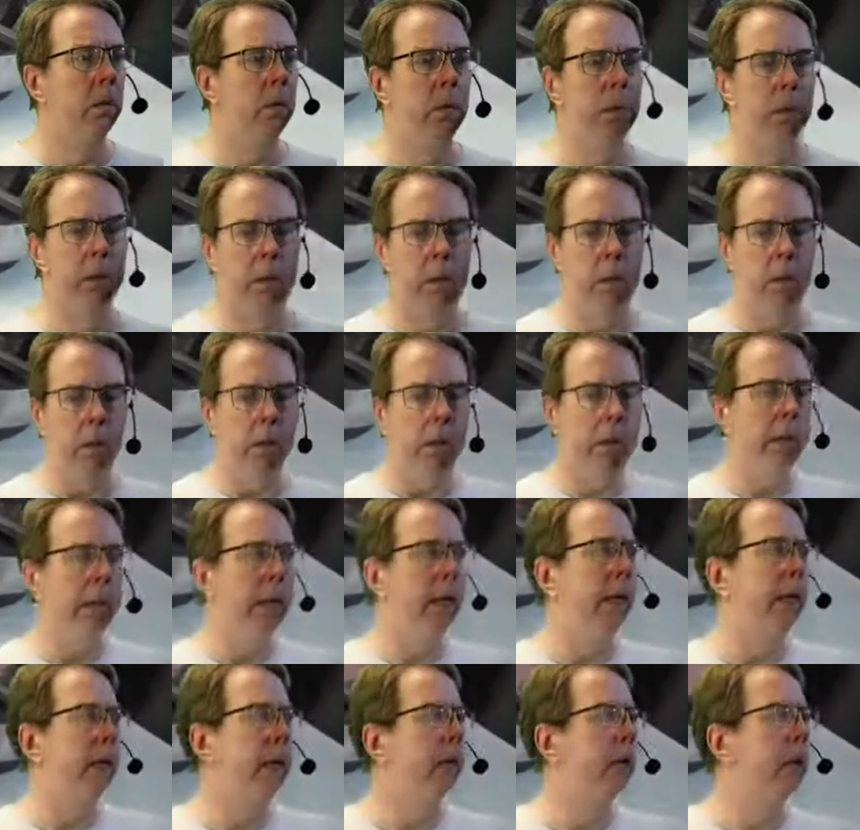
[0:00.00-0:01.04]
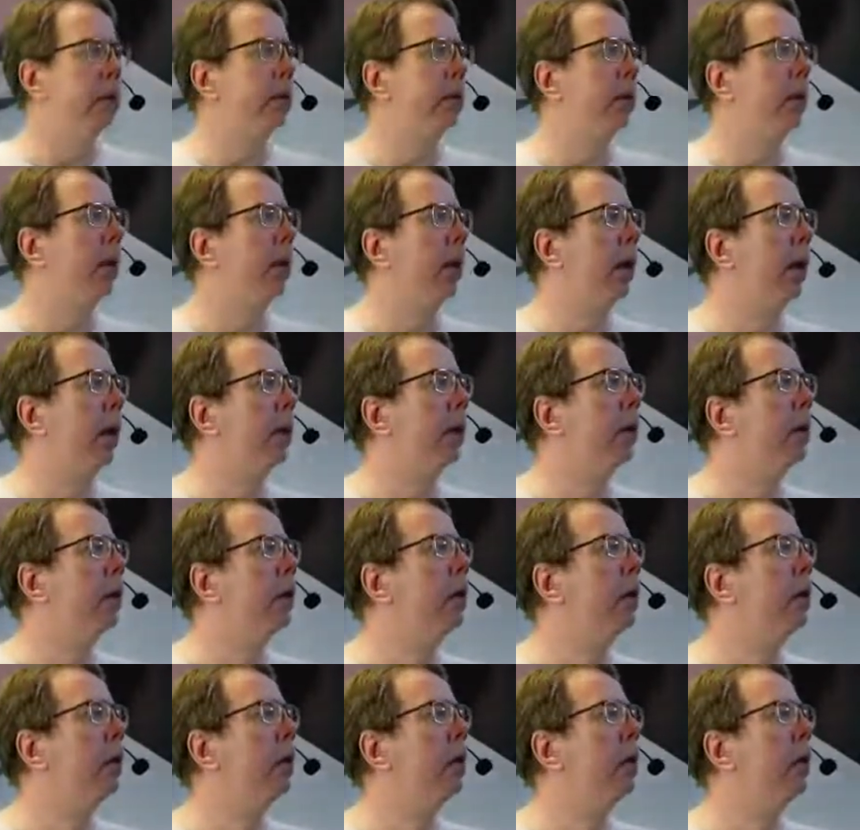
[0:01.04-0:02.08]
where's okay? That is that.
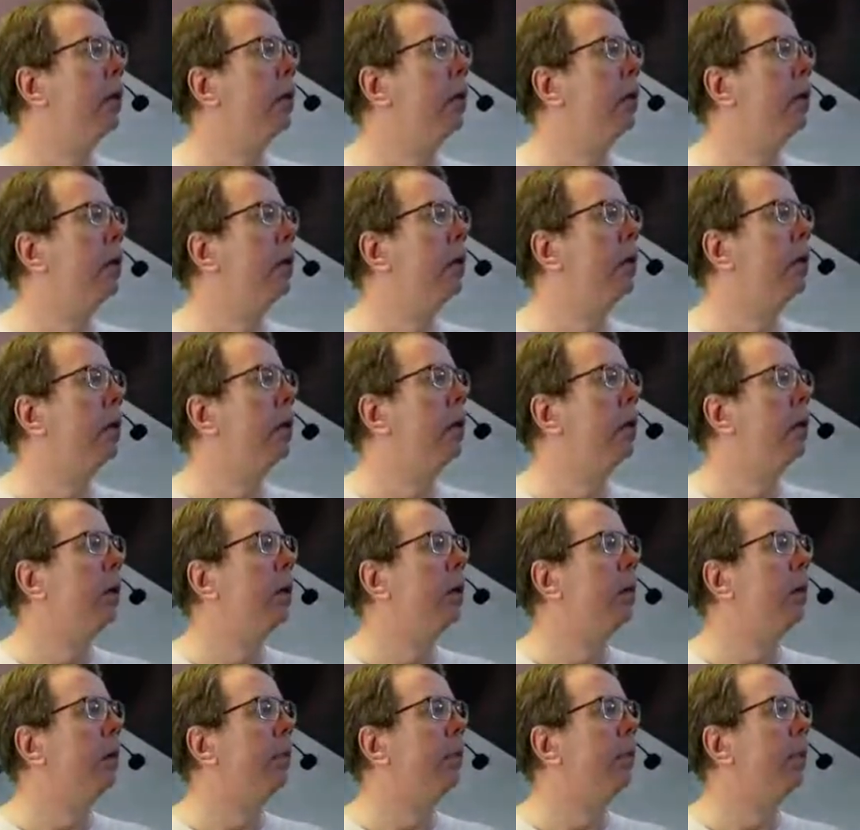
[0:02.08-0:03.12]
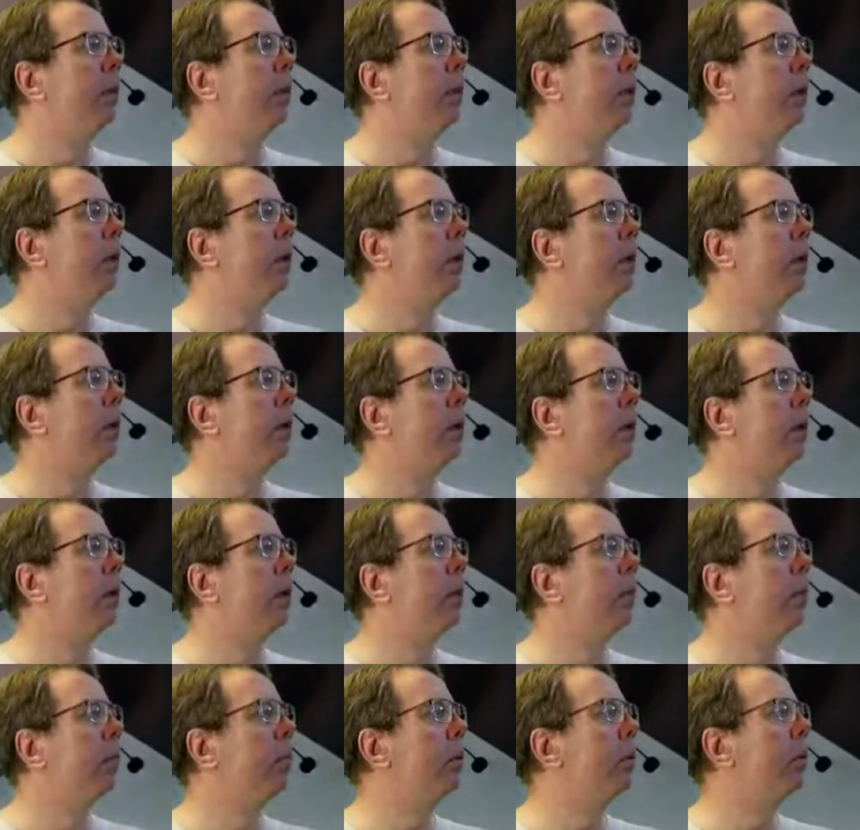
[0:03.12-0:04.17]
Let me.
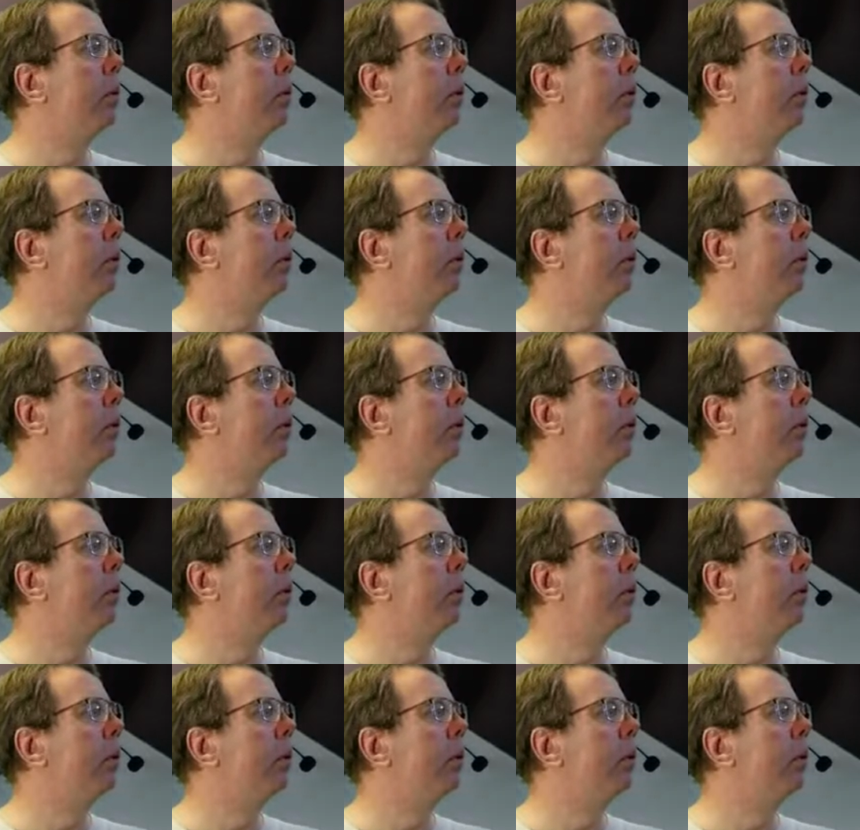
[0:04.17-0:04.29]
Uh,